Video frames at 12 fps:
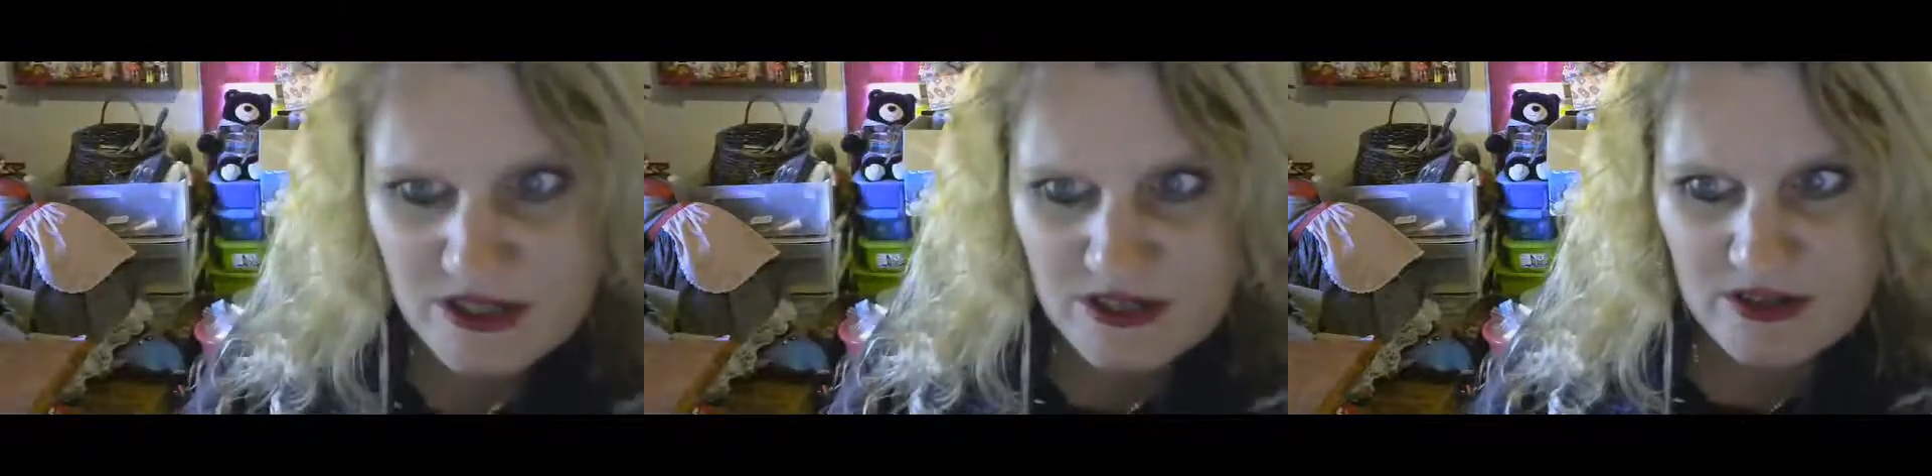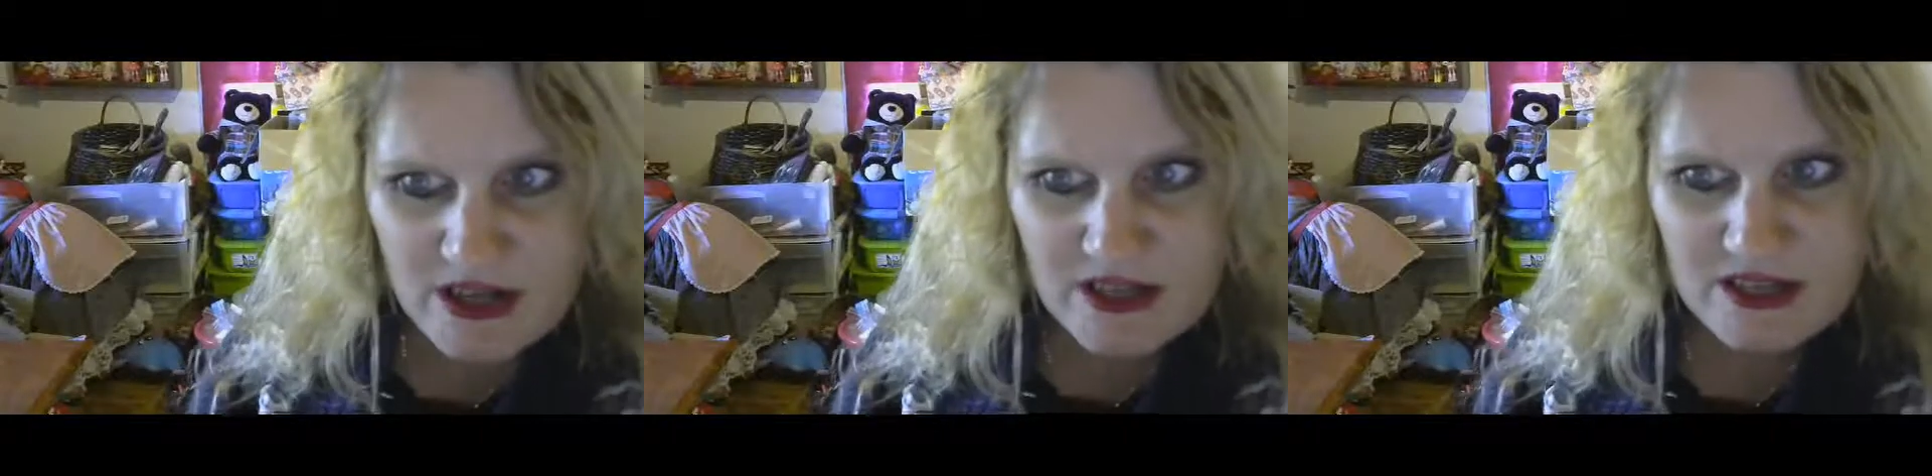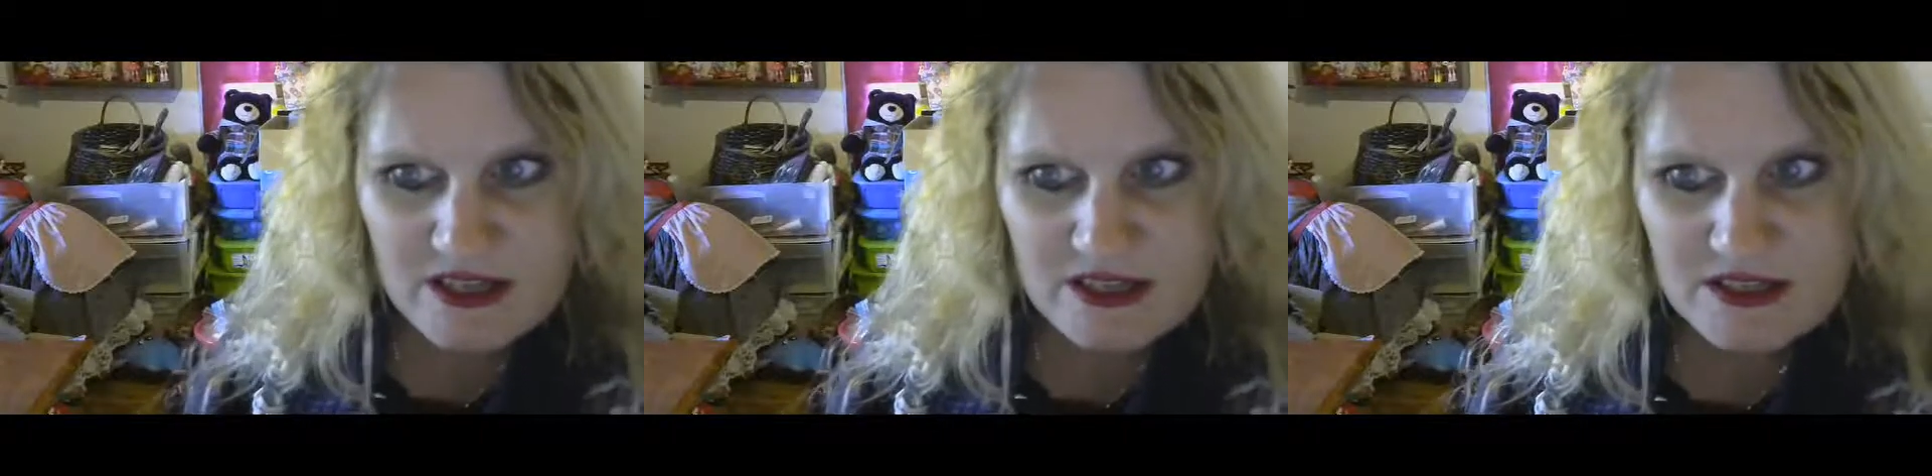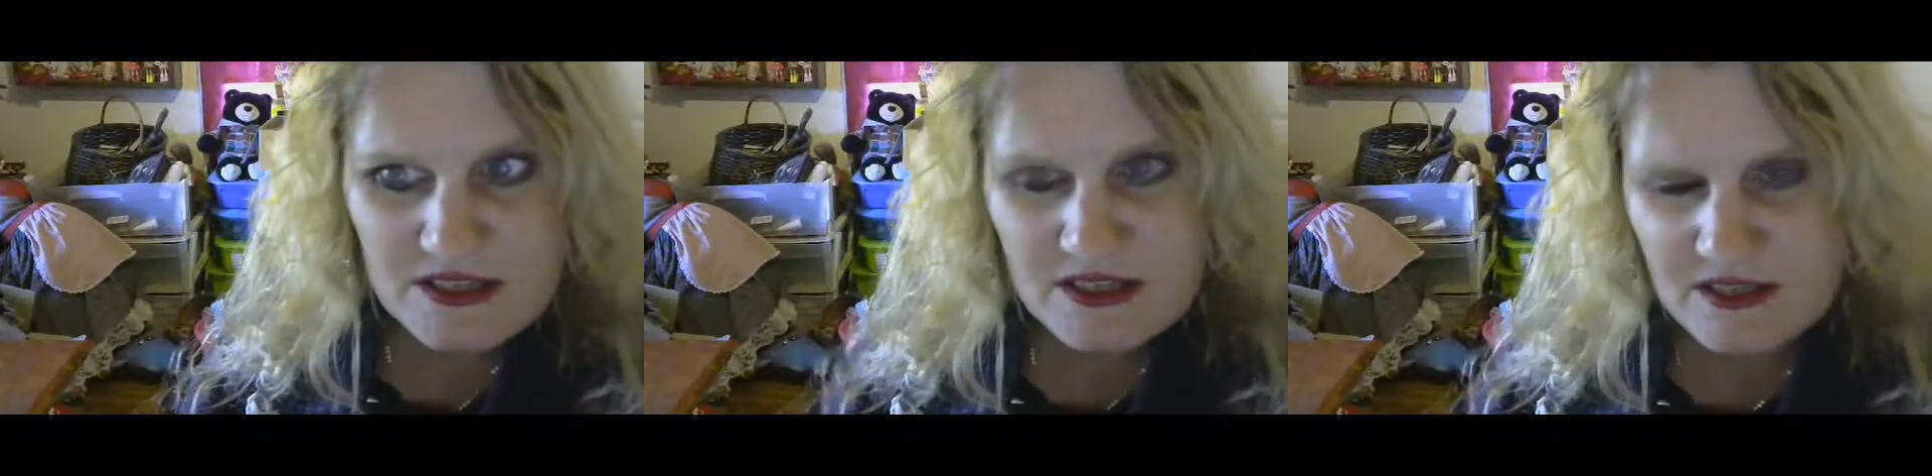you
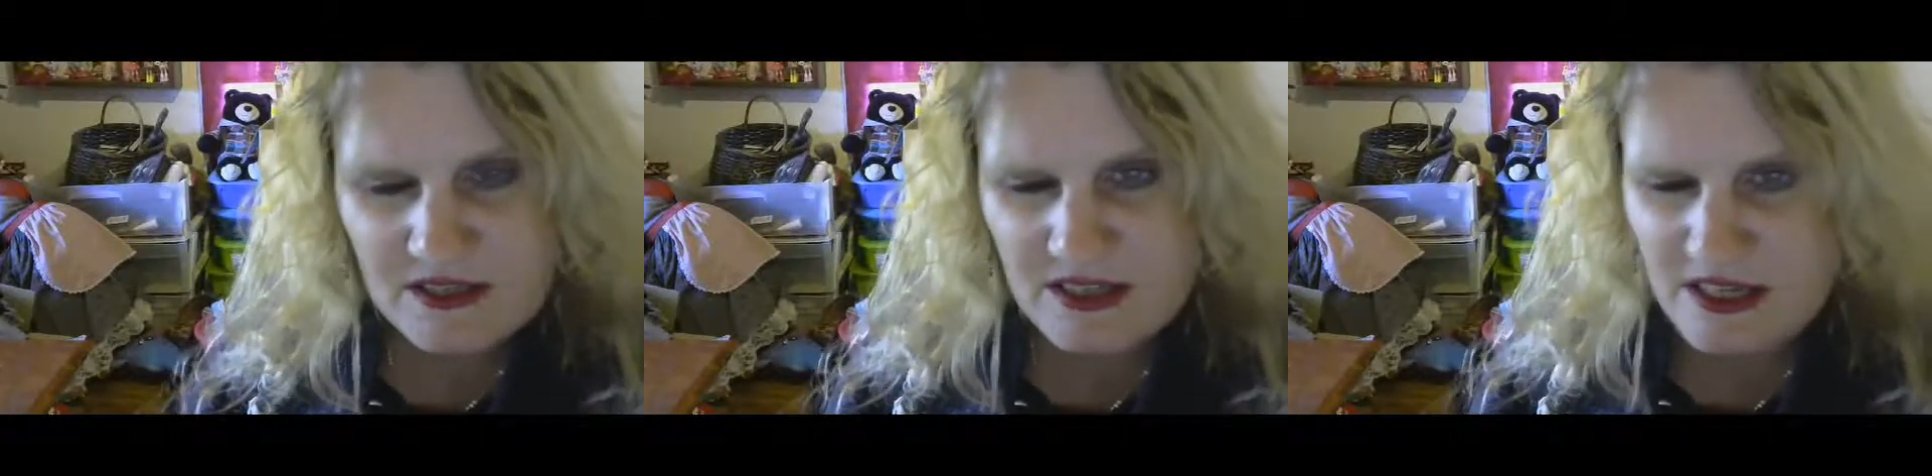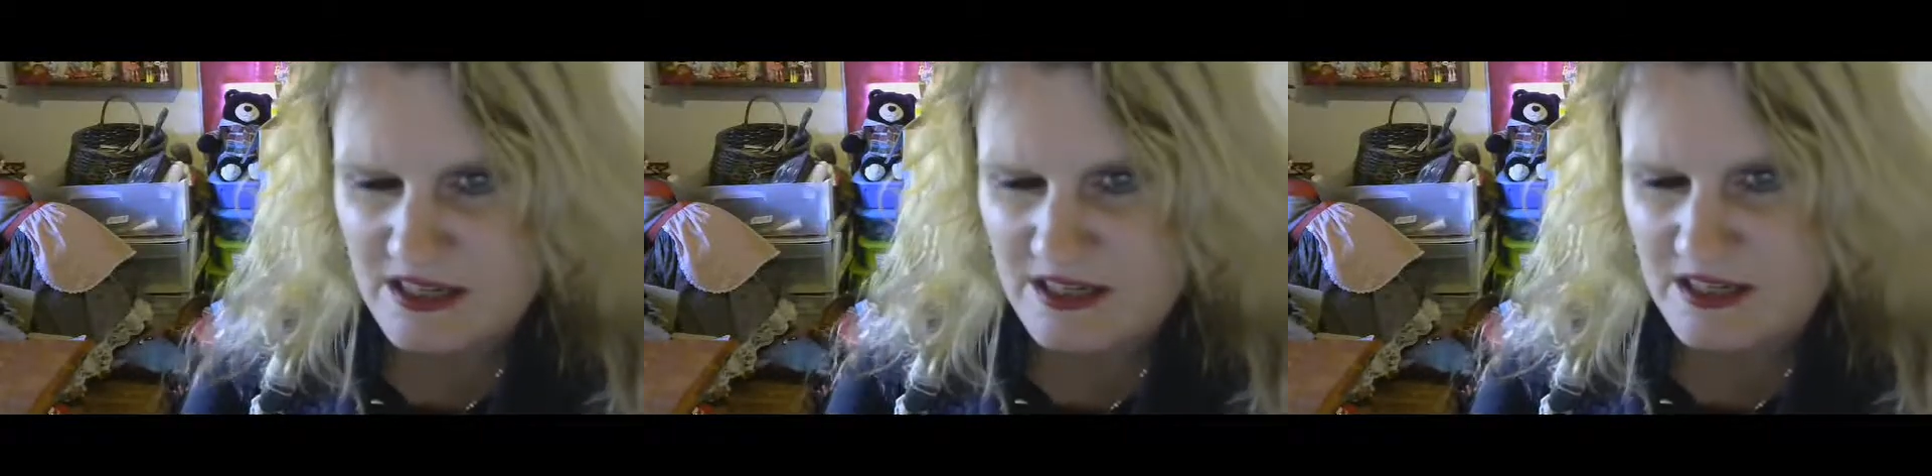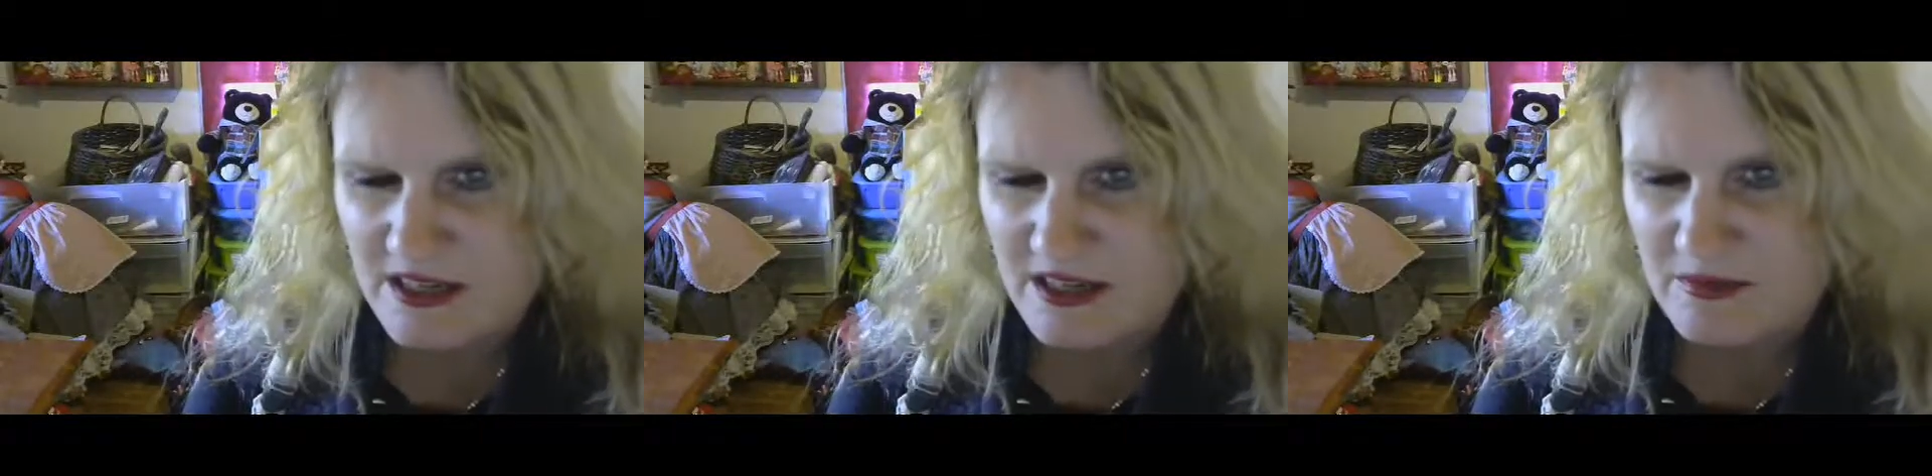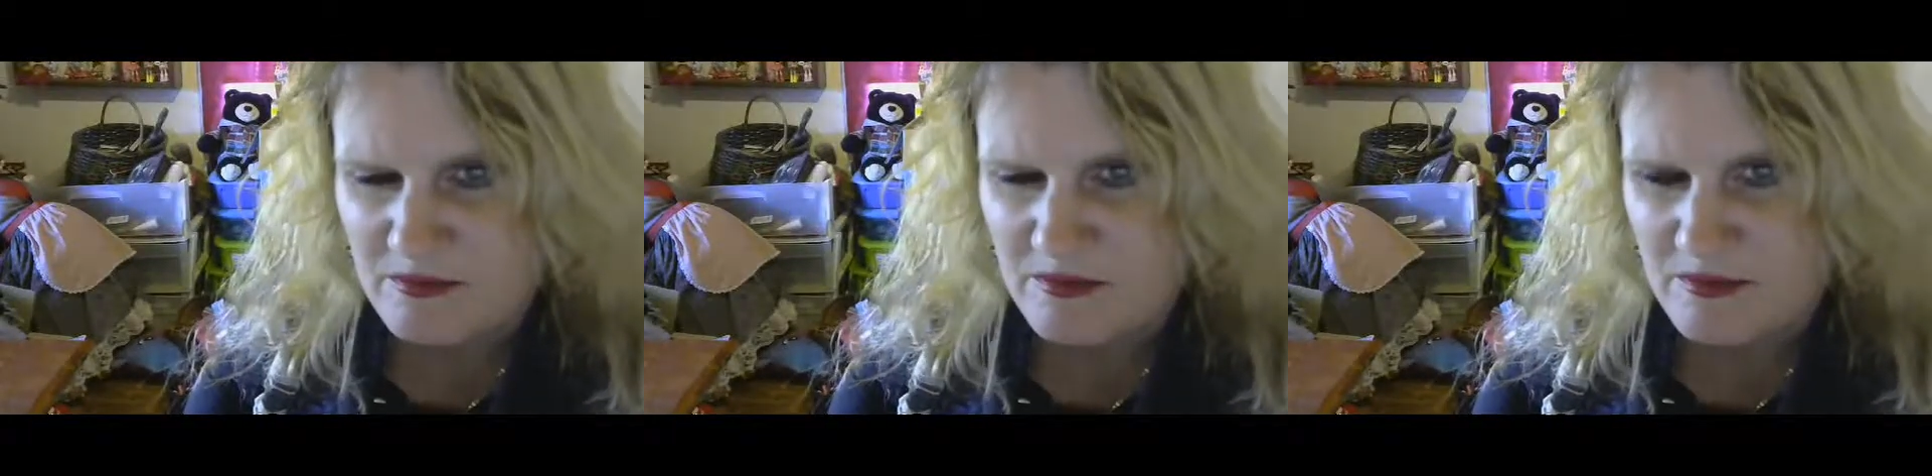guys next time.